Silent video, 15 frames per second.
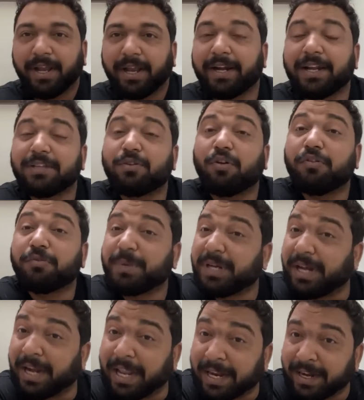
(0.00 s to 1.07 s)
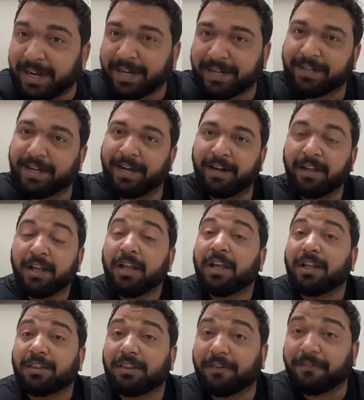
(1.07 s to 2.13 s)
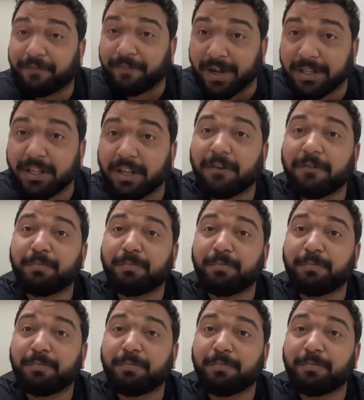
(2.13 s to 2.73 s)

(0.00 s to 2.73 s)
it has always been neglected the father